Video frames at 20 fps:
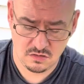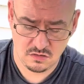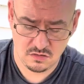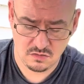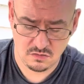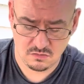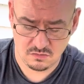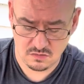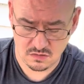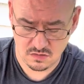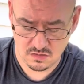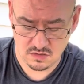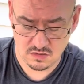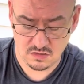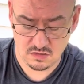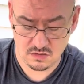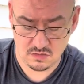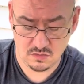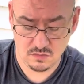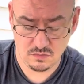All right.
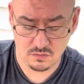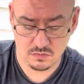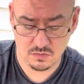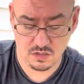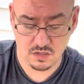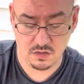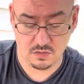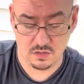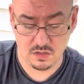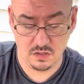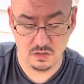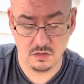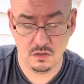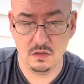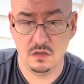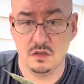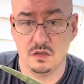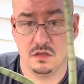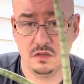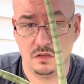Oop, there we go.
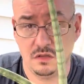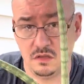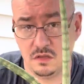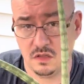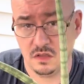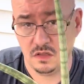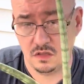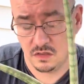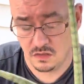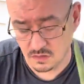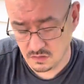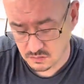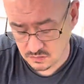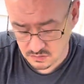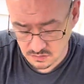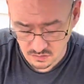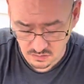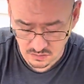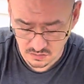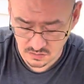And another.
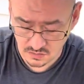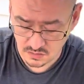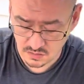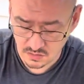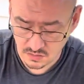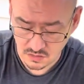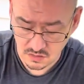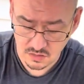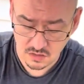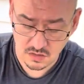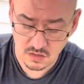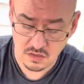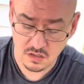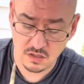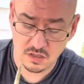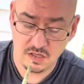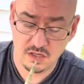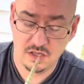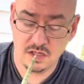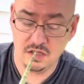
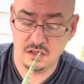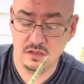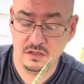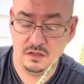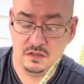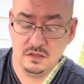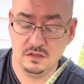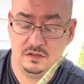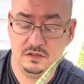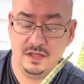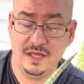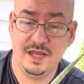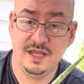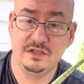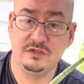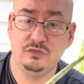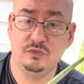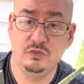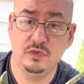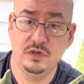And
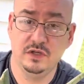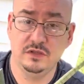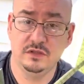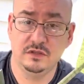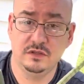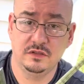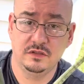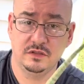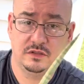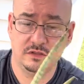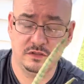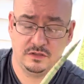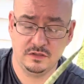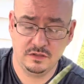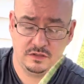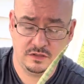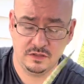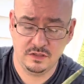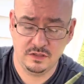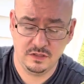last one.
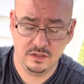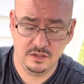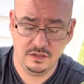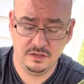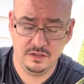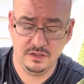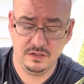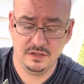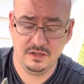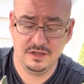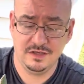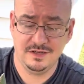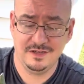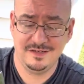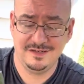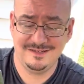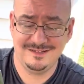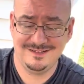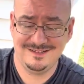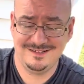This guy.
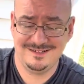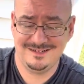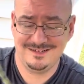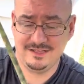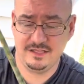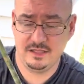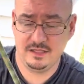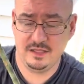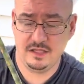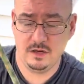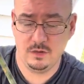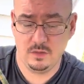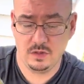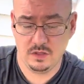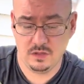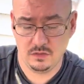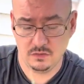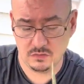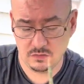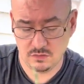There we go.